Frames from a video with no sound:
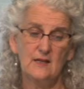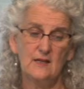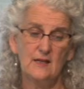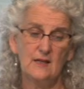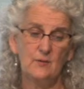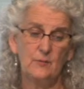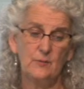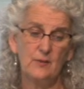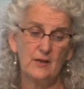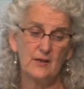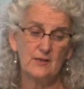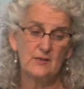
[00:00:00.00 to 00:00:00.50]

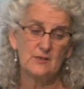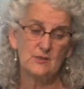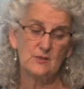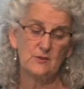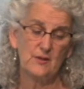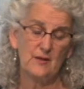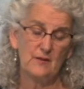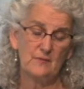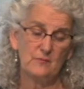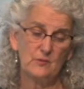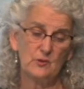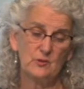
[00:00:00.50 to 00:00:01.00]
We also
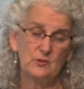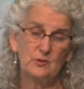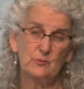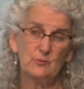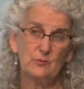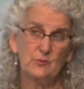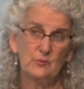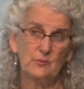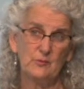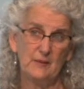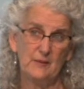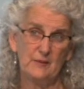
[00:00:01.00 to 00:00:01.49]
have
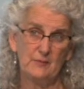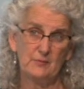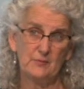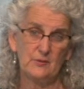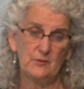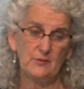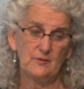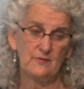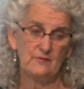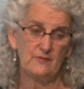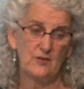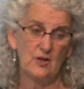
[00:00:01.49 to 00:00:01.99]
multiple people
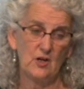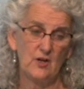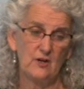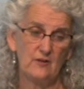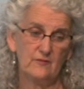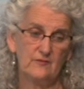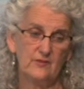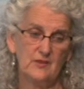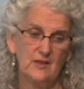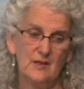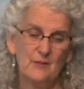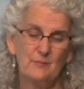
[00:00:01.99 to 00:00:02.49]

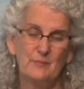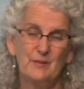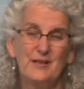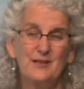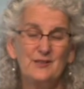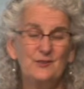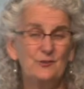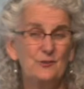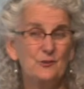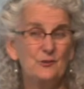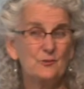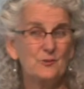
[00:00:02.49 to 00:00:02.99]
involved, but I
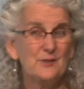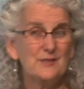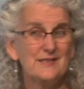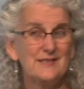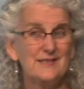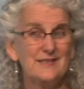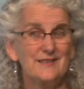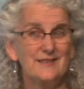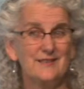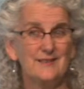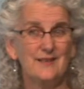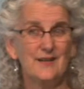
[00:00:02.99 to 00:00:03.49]
knew it
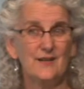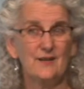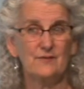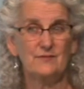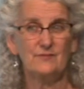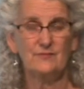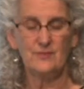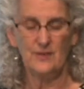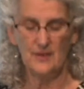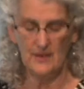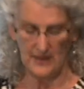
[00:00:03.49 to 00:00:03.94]
wasn't enough.